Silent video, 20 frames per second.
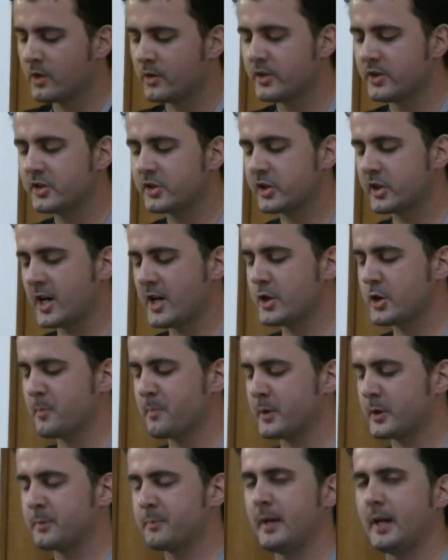This change
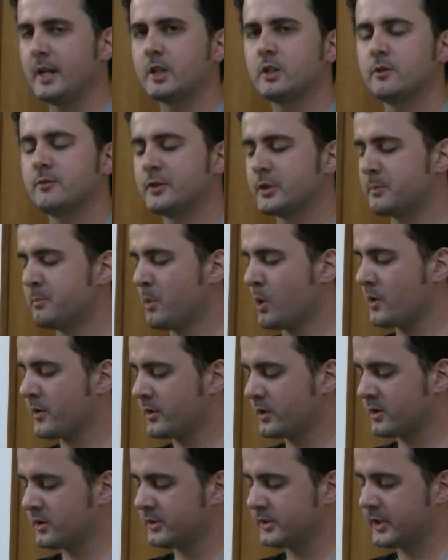in perspective is more
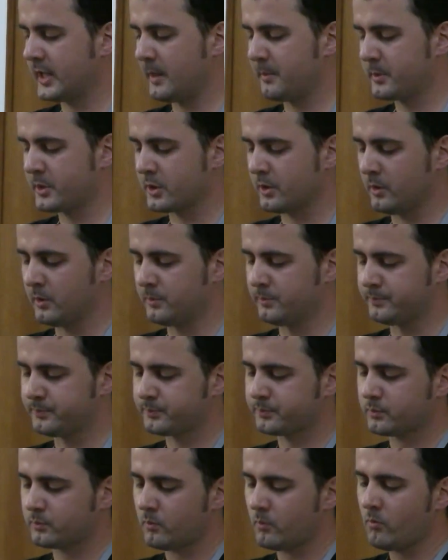than conceptual.
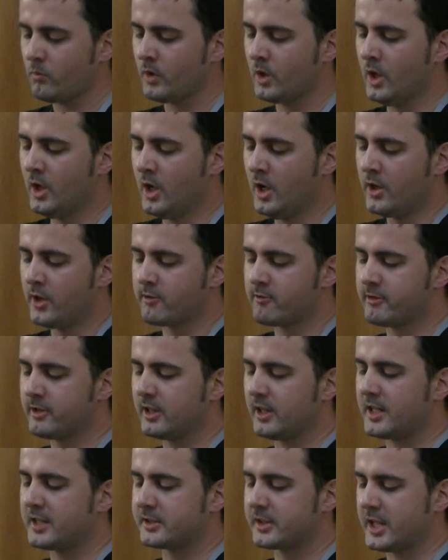The
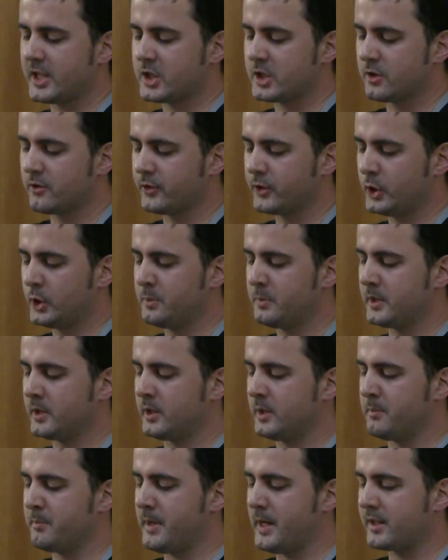realization of
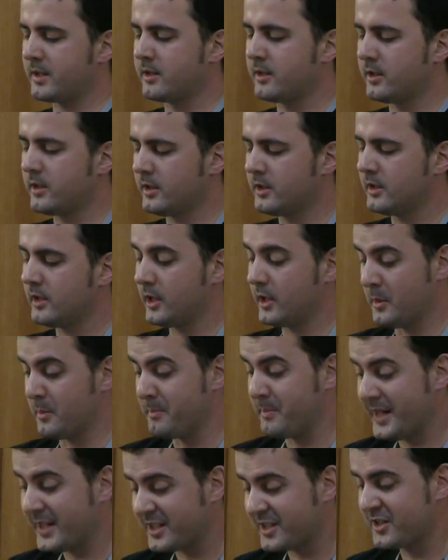human
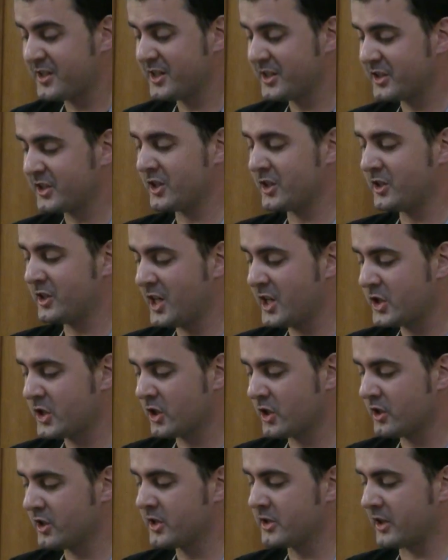embeddedness in
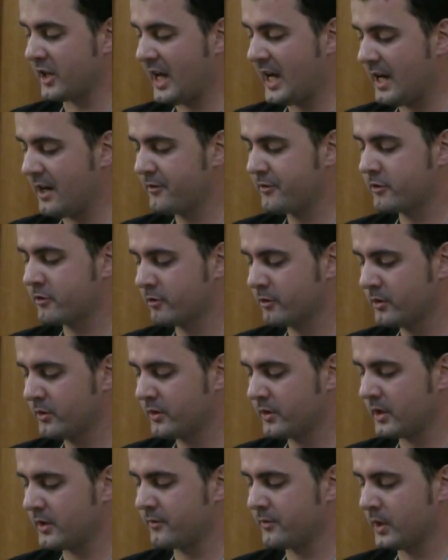nature is a
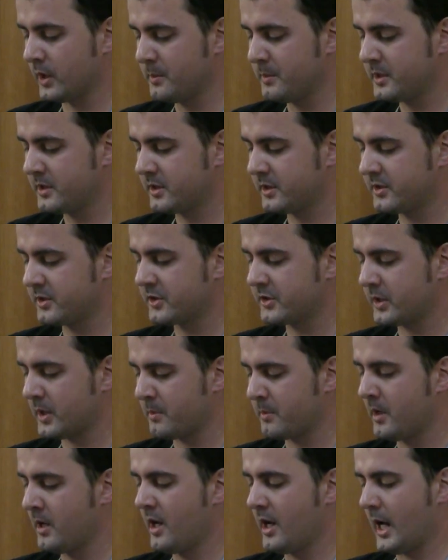half-truth if limited to
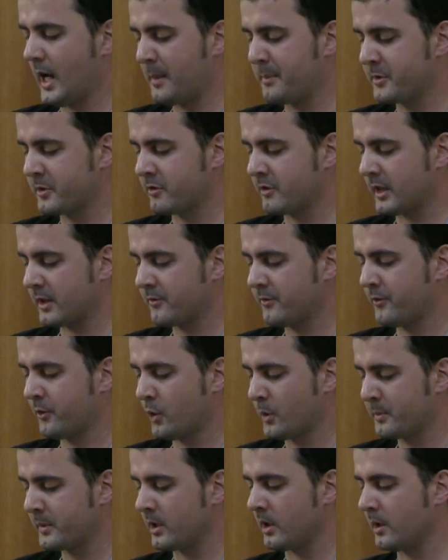some abstract
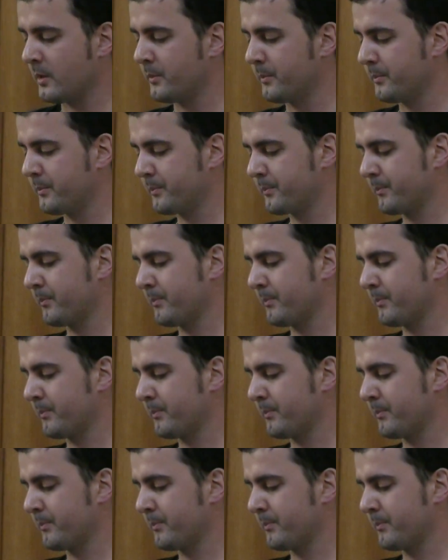formula.